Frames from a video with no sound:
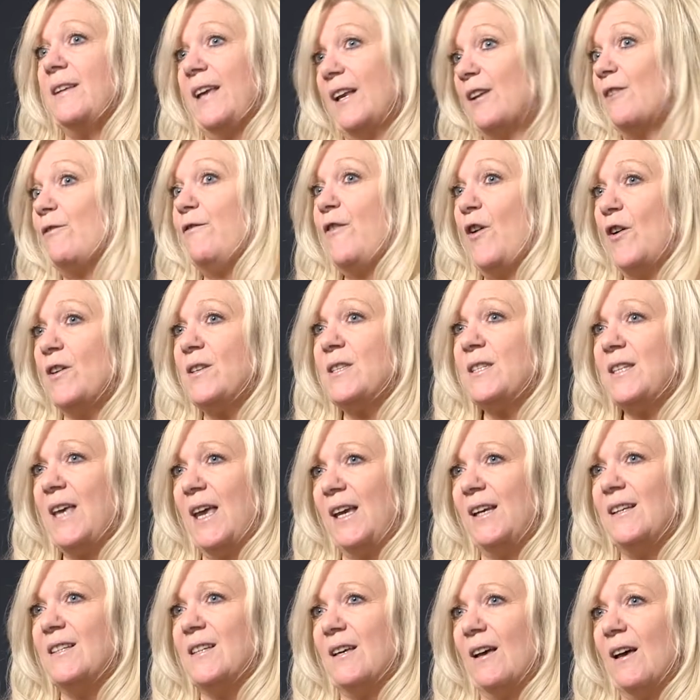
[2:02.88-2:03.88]
get a first
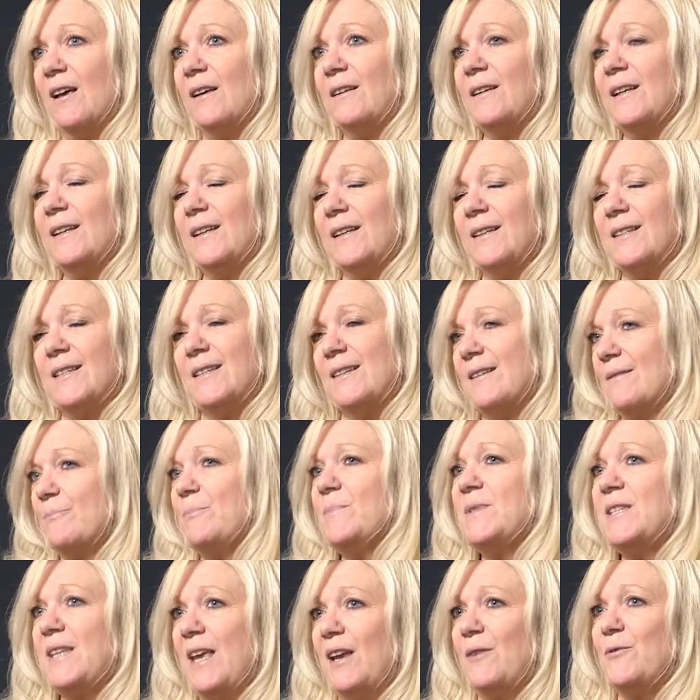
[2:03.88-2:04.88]
aider to
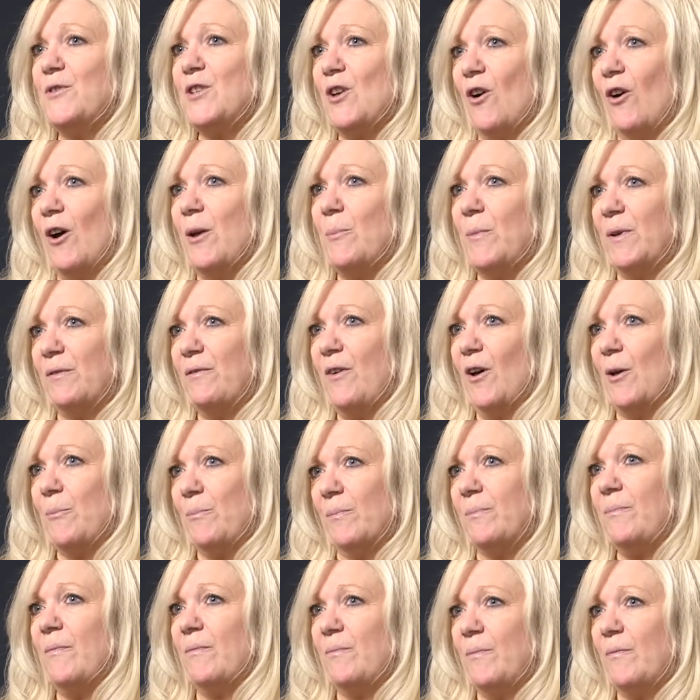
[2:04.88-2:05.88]
save time if
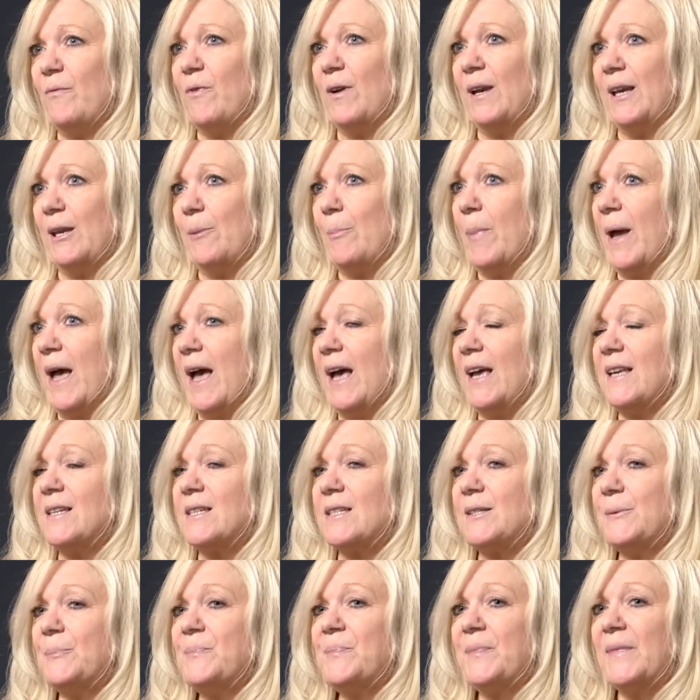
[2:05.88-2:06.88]
I'm really
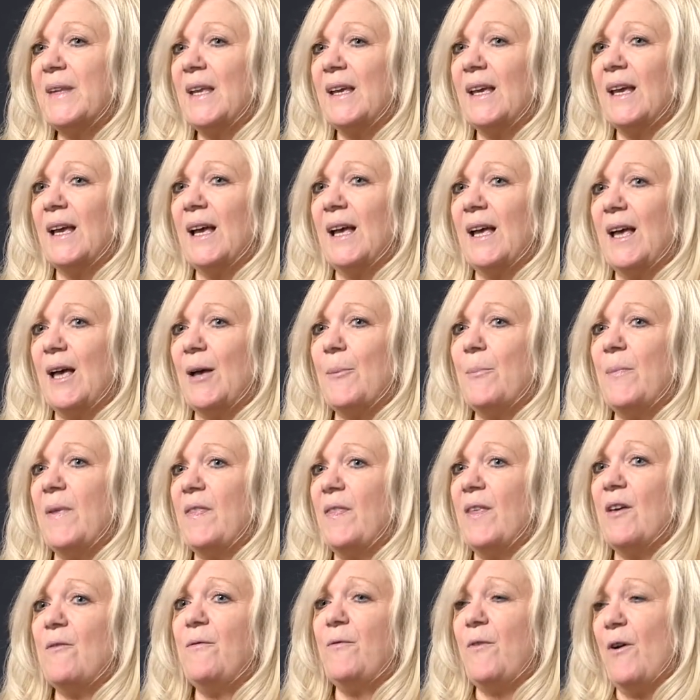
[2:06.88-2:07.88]
bad.
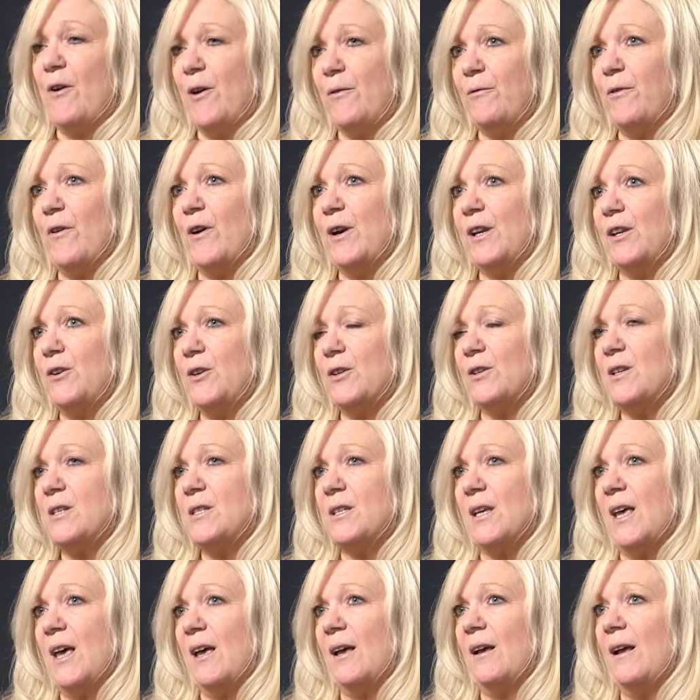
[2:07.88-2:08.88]
But they're very, very
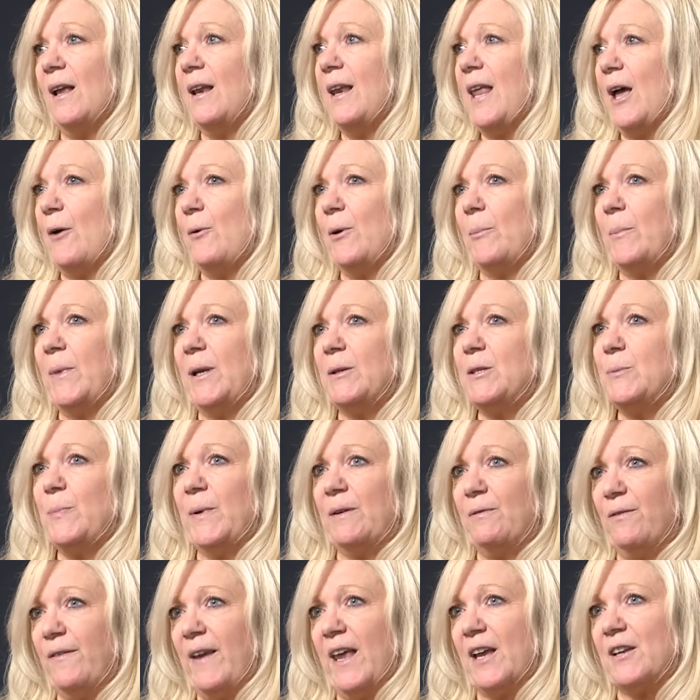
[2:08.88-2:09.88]
good at allowing me to
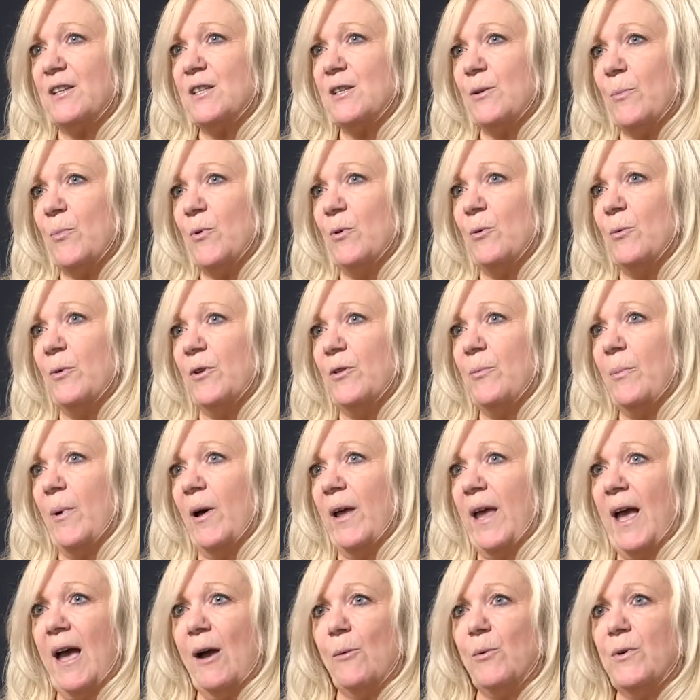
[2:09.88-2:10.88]
be flexible with
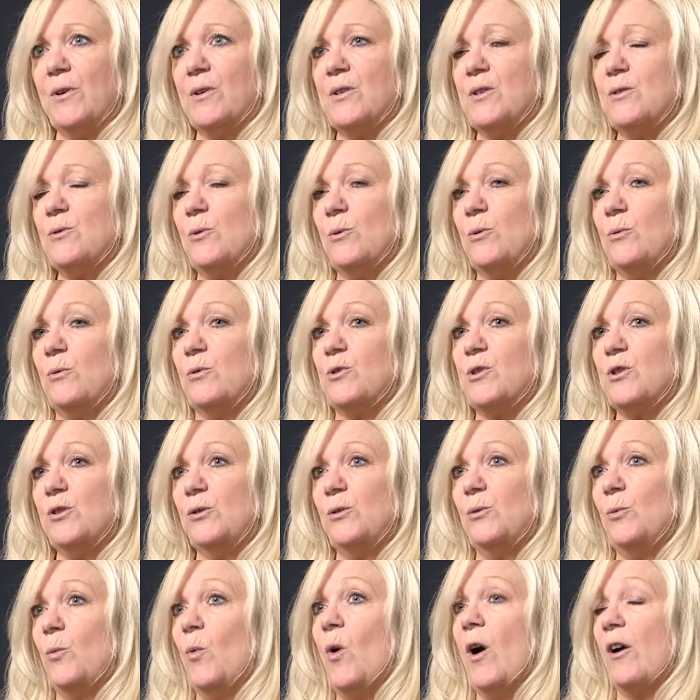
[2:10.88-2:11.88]
my hours or
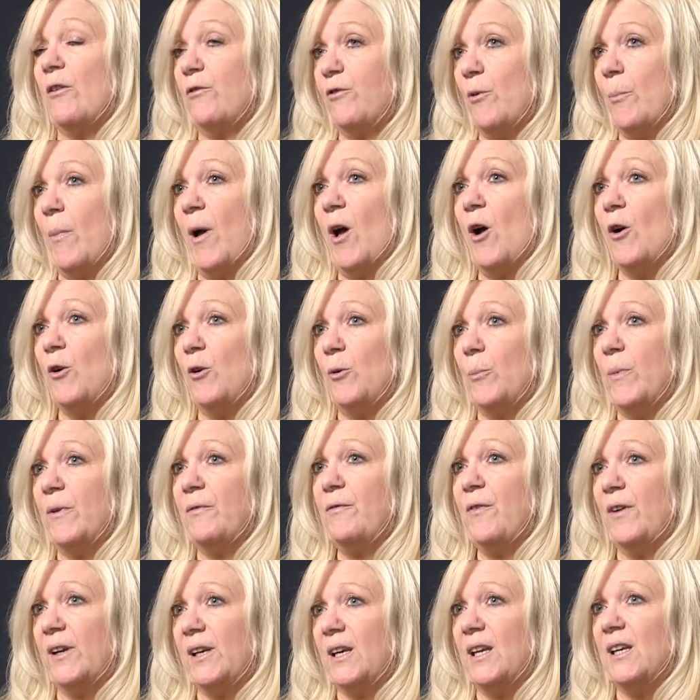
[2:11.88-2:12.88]
to work from home
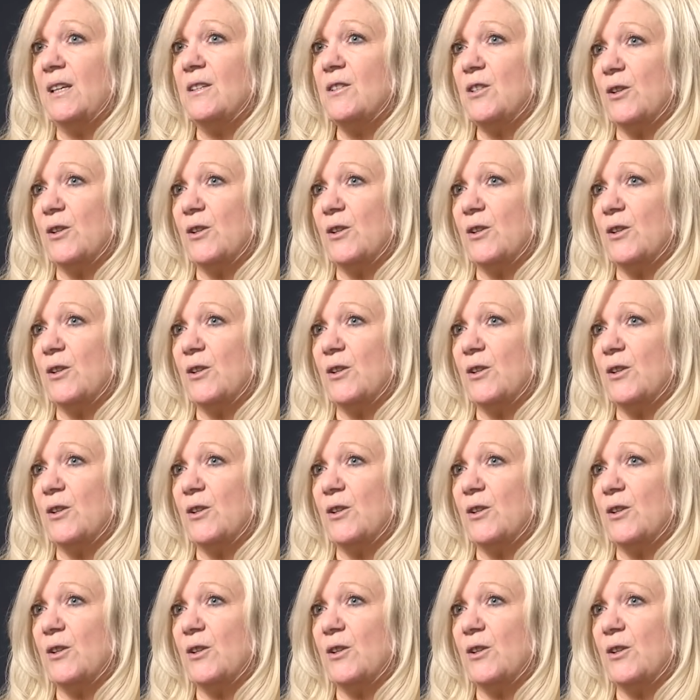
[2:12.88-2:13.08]
if I need